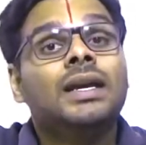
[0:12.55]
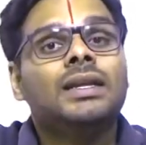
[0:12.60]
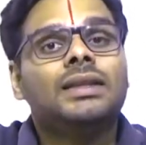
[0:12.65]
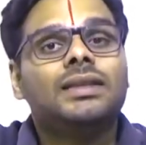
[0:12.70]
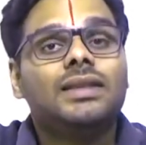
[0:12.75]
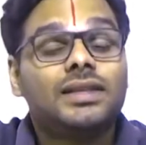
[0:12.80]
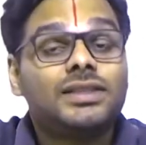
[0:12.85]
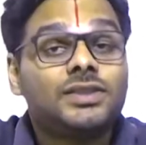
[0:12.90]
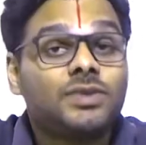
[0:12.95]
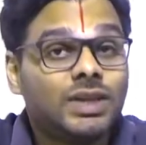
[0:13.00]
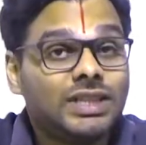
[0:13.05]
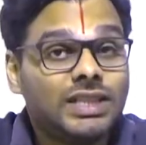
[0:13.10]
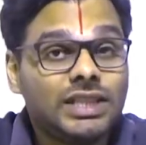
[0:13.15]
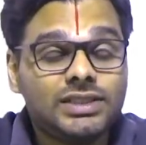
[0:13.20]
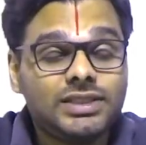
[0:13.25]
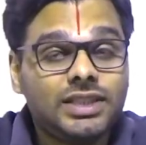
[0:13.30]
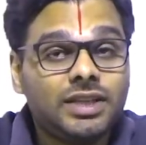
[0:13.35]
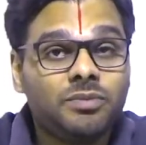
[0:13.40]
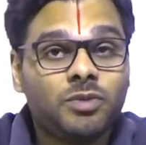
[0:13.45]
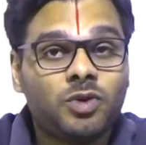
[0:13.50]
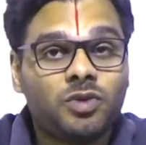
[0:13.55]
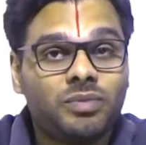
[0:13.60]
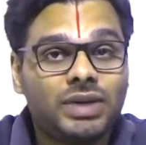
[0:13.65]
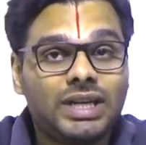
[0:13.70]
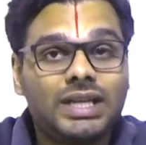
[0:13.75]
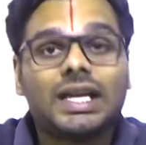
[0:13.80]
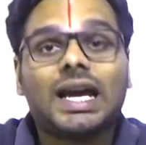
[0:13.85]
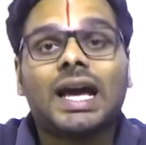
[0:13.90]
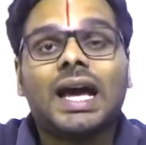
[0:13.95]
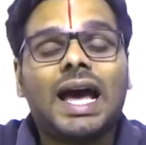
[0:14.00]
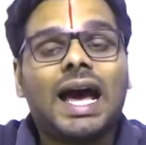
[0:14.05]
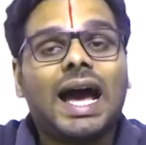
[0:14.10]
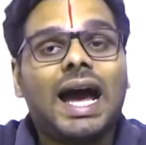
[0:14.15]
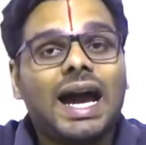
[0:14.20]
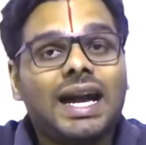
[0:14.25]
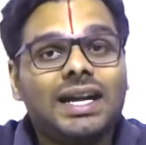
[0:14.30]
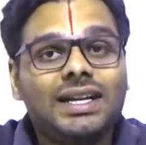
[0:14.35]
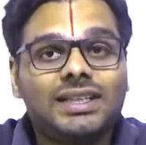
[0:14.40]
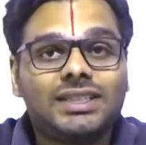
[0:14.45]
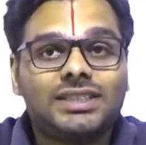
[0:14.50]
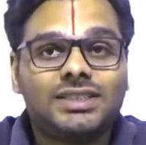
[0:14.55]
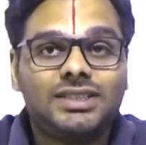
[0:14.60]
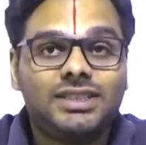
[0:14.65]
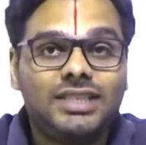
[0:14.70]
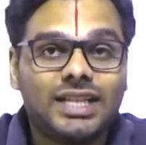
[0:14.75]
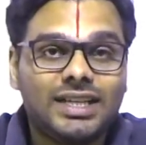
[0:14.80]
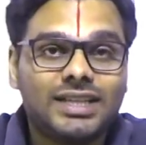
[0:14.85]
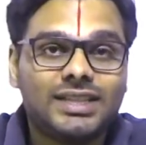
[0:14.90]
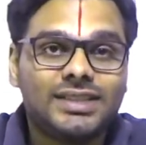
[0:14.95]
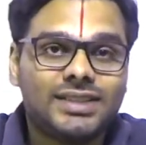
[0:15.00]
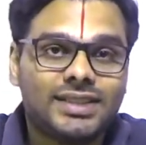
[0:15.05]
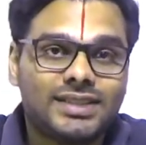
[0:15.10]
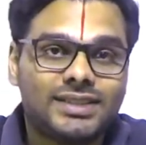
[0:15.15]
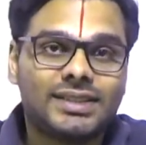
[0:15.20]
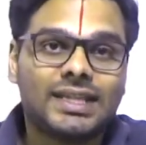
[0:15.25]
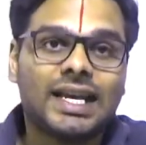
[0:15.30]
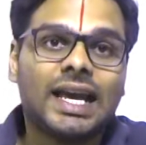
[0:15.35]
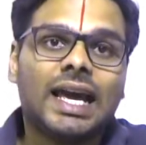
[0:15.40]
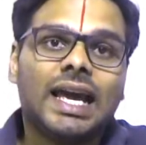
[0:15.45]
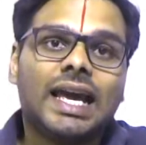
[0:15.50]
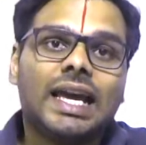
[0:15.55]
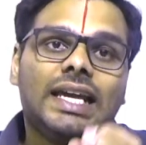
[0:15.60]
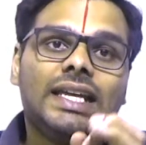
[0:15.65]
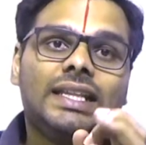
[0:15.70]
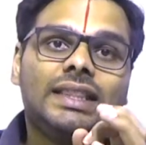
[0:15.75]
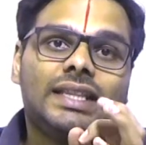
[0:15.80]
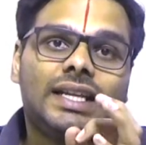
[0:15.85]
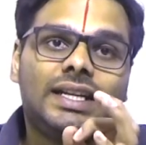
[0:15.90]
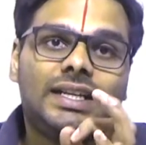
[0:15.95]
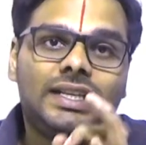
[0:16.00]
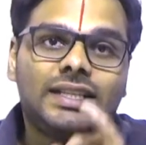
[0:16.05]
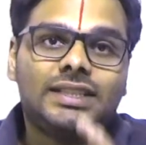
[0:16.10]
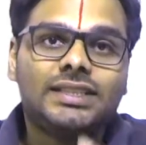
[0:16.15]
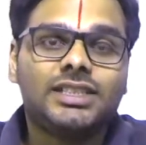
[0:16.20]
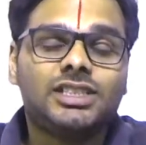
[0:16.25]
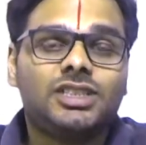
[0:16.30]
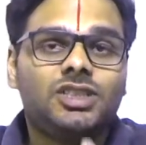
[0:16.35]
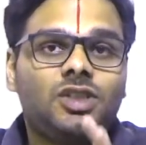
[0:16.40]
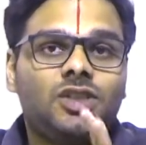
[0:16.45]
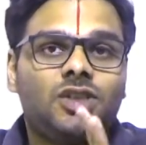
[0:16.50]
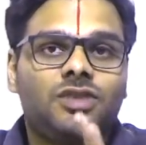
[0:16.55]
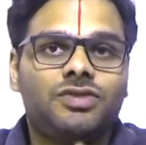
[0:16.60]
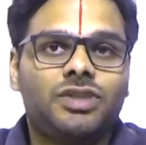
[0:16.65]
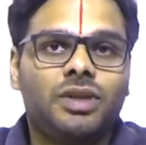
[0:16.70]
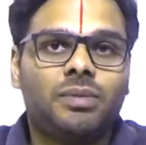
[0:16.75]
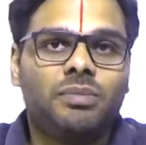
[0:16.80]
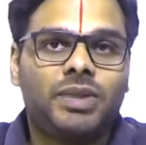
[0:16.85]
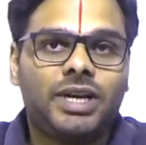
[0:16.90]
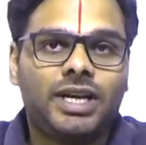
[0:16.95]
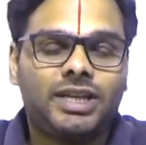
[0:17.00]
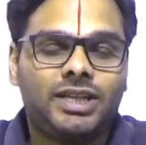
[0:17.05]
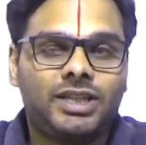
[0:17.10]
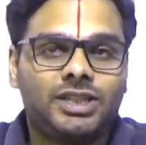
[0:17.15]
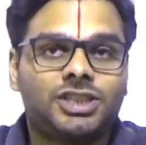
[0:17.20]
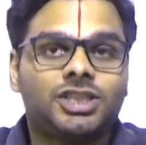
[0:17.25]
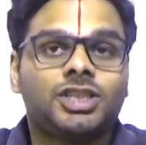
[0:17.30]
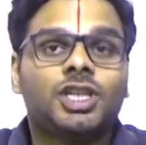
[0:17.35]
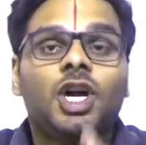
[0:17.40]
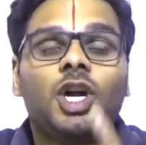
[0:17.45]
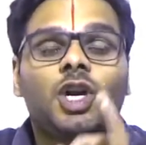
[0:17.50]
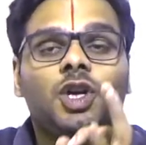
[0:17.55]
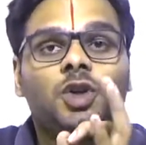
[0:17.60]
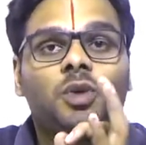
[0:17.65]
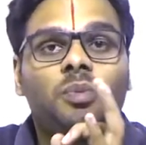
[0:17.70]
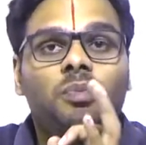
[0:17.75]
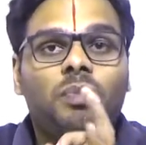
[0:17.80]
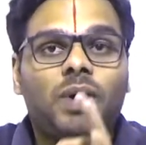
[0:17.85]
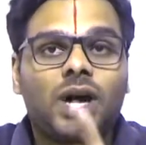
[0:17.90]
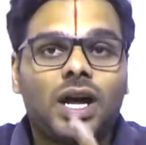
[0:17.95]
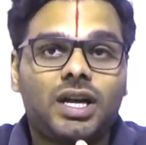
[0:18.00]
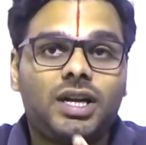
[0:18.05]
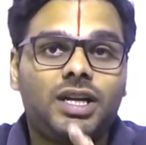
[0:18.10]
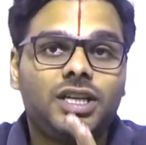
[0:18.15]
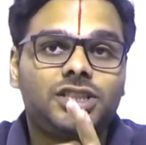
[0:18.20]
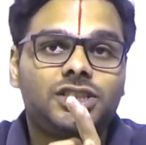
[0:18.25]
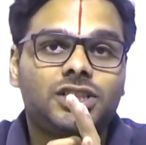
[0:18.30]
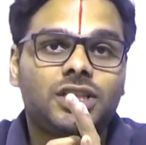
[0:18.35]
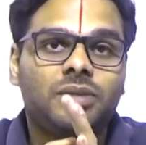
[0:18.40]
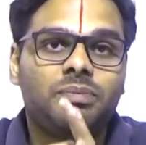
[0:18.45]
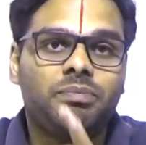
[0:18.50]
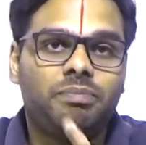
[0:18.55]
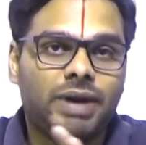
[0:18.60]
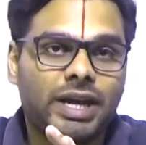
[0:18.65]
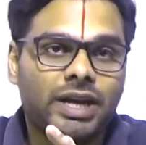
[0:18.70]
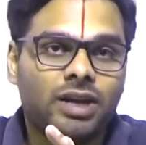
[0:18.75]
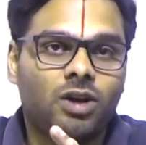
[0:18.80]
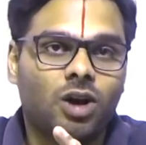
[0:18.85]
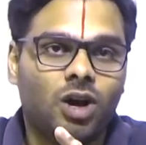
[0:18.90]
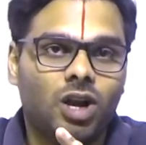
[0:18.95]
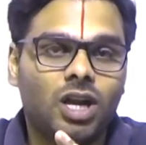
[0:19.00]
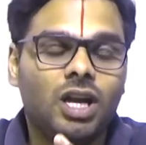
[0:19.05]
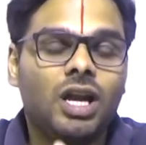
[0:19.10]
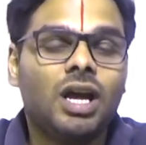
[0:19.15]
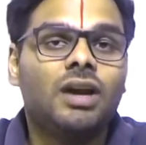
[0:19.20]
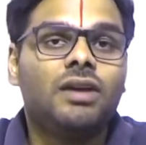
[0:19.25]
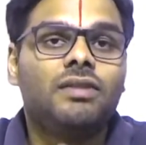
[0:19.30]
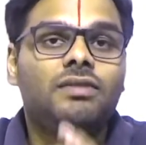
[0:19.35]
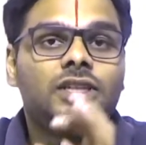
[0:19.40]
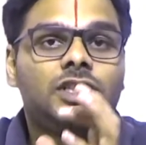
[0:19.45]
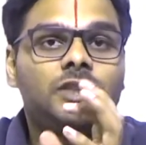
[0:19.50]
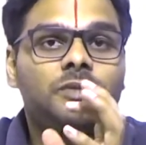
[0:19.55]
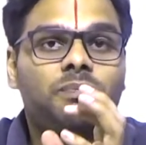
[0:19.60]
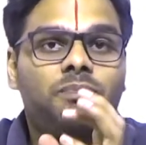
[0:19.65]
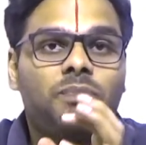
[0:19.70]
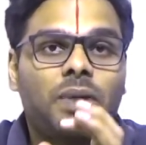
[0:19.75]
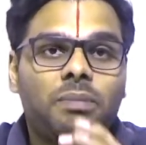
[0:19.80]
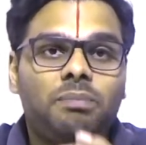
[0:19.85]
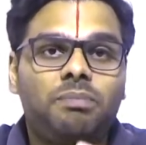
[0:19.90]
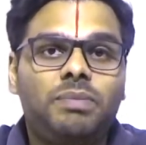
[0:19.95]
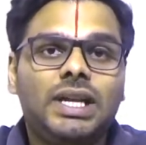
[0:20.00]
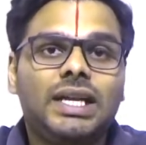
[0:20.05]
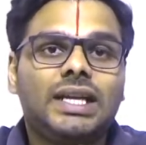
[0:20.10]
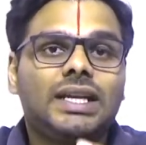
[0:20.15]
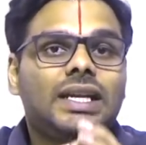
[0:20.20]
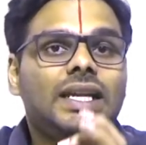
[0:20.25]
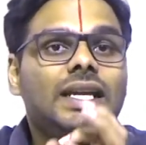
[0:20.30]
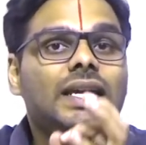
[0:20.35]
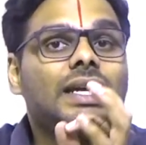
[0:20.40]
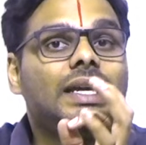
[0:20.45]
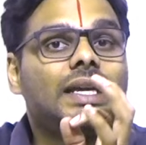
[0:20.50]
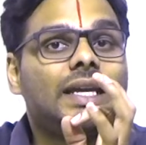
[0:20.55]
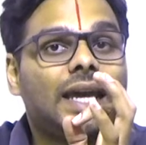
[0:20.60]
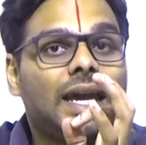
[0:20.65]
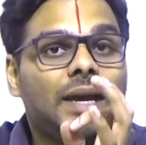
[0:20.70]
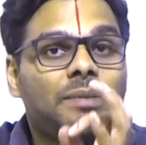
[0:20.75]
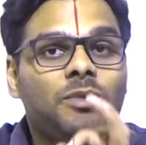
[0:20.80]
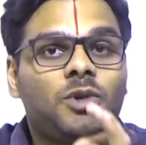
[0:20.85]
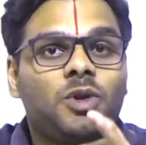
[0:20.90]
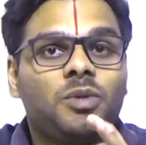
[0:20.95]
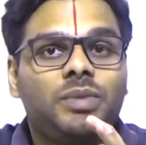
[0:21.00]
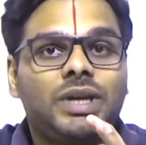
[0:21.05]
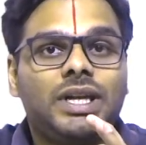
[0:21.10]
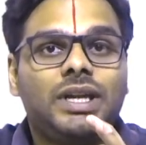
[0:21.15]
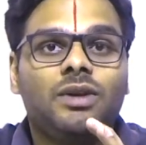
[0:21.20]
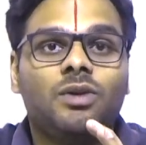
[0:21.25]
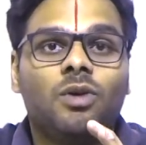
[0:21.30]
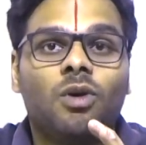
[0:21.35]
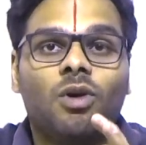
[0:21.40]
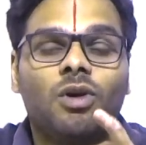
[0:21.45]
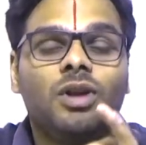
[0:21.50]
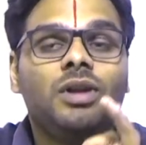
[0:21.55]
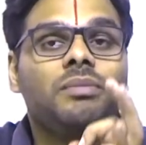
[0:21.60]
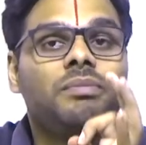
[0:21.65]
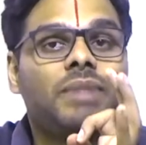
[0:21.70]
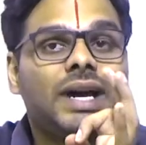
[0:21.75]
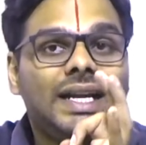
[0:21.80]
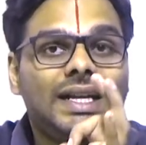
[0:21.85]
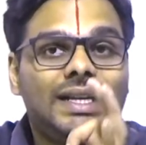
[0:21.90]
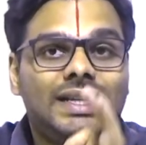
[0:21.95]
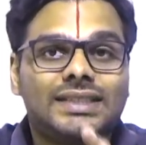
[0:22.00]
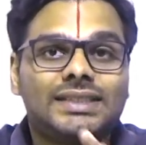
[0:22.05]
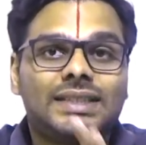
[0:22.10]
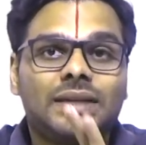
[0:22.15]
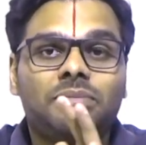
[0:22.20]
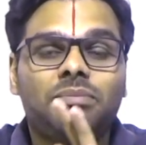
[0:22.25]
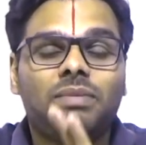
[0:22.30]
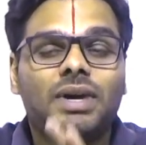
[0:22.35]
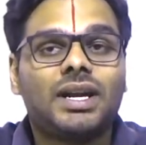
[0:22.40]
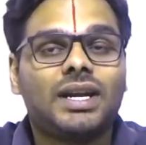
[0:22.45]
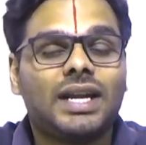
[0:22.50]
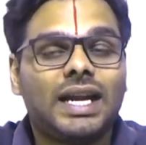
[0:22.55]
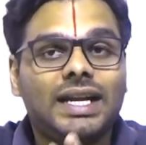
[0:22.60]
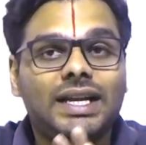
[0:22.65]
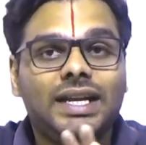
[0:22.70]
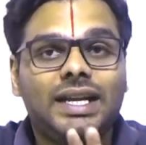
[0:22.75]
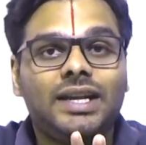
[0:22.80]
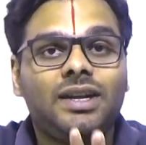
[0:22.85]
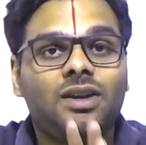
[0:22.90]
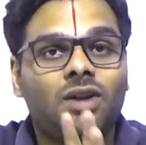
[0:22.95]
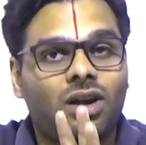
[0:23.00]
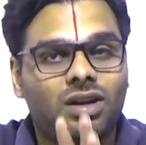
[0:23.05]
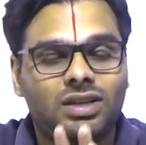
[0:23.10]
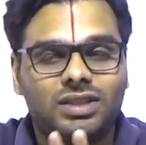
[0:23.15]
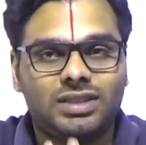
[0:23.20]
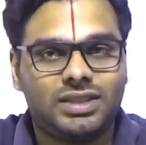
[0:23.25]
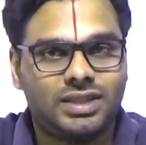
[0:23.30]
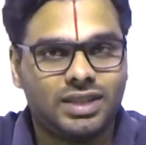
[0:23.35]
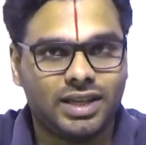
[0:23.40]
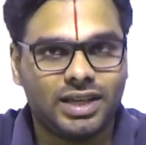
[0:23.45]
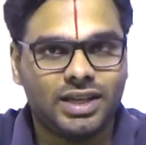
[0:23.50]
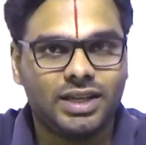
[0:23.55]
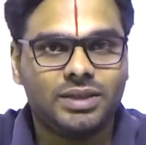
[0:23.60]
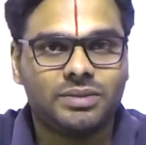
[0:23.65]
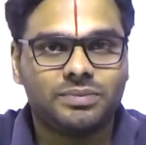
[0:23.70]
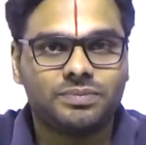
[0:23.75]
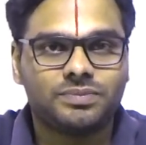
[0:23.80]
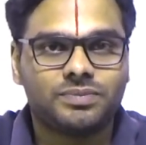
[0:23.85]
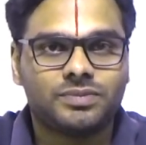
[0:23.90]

The Swadeshi movement had its genesis in the decision of the British to partition Bengal, which publicly came to be known by December 1903.